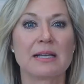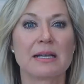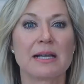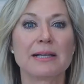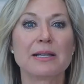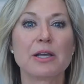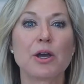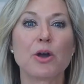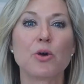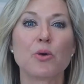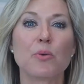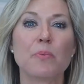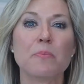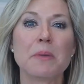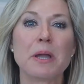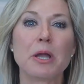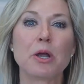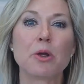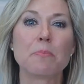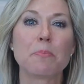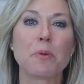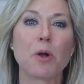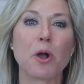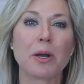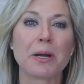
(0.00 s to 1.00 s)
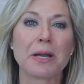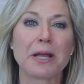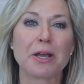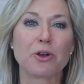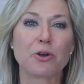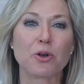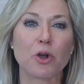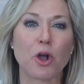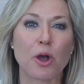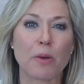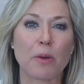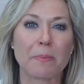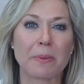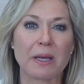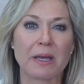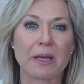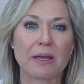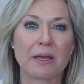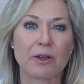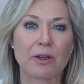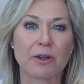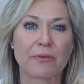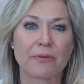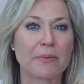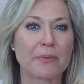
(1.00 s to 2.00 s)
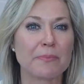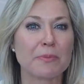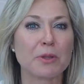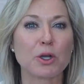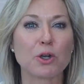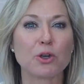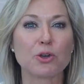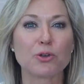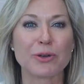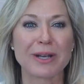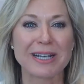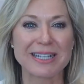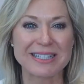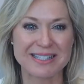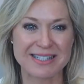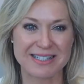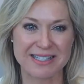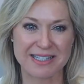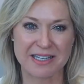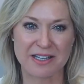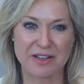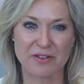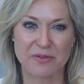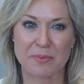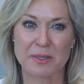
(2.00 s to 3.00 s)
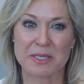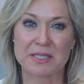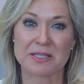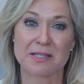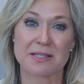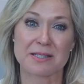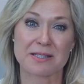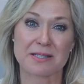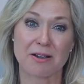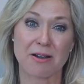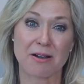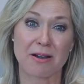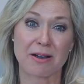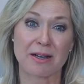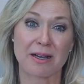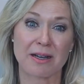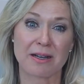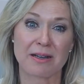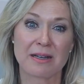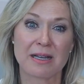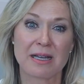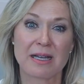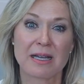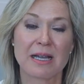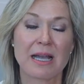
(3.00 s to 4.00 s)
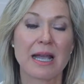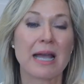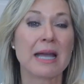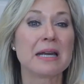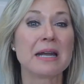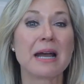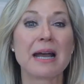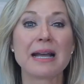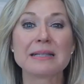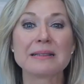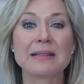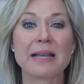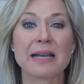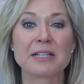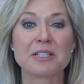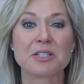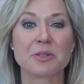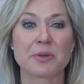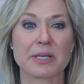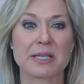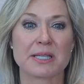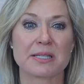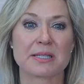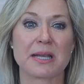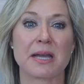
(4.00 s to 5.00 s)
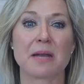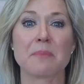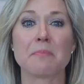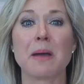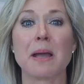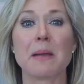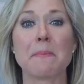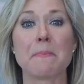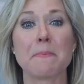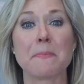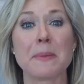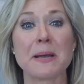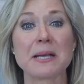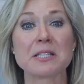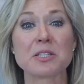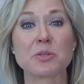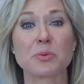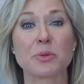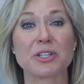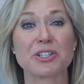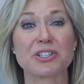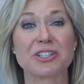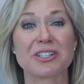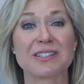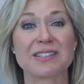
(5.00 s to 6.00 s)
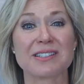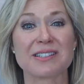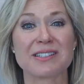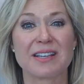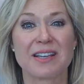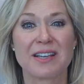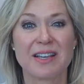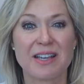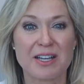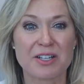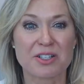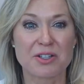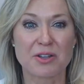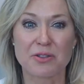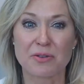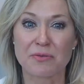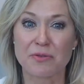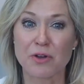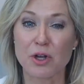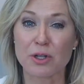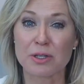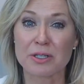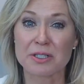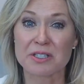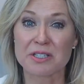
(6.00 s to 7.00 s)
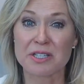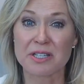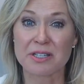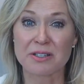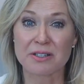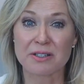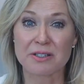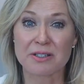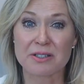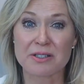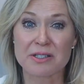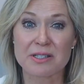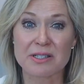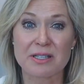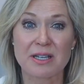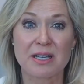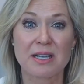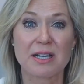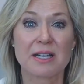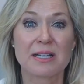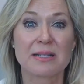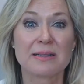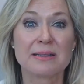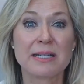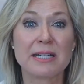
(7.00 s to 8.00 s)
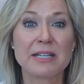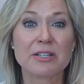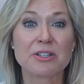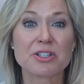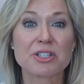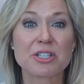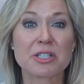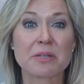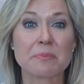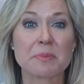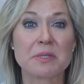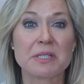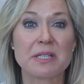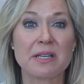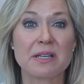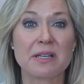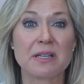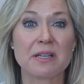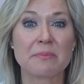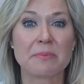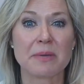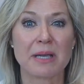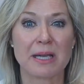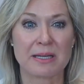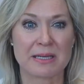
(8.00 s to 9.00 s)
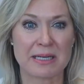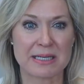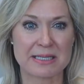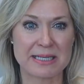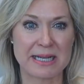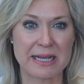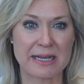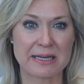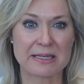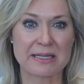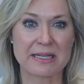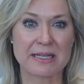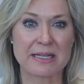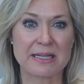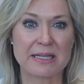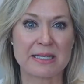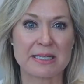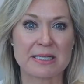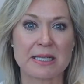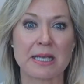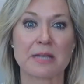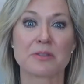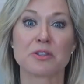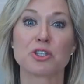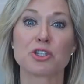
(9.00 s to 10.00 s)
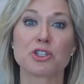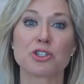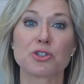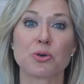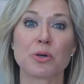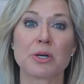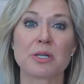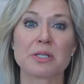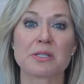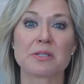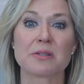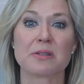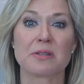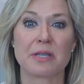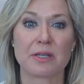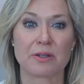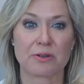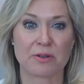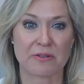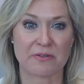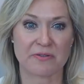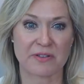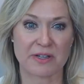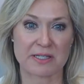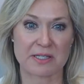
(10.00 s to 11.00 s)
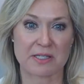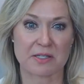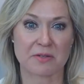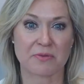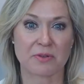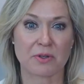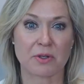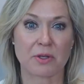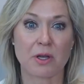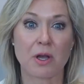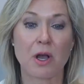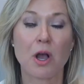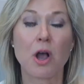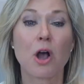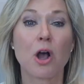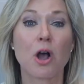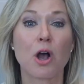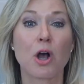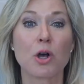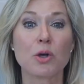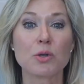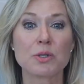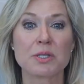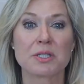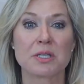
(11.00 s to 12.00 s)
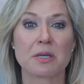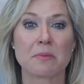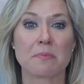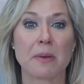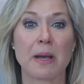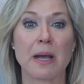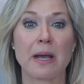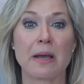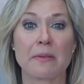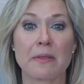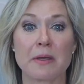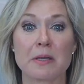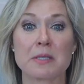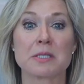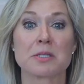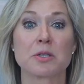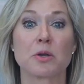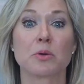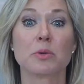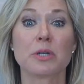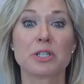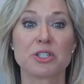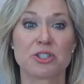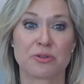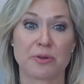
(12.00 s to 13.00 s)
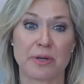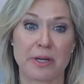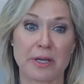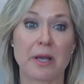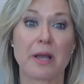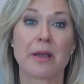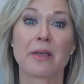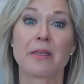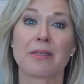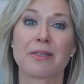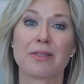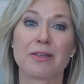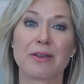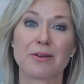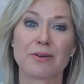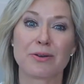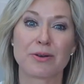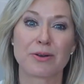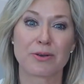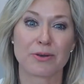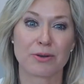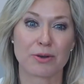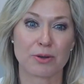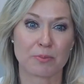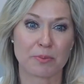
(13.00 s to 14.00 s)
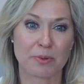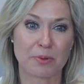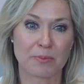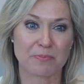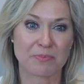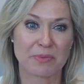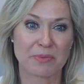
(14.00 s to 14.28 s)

Hello, Mayor Bonnie Crombie here from the great city of Mississauga, and I'd like to extend my best wishes to the volunteers, leadership team, and attendees at the Shorts Theater Festival hosted by the Sowetry Theater Group.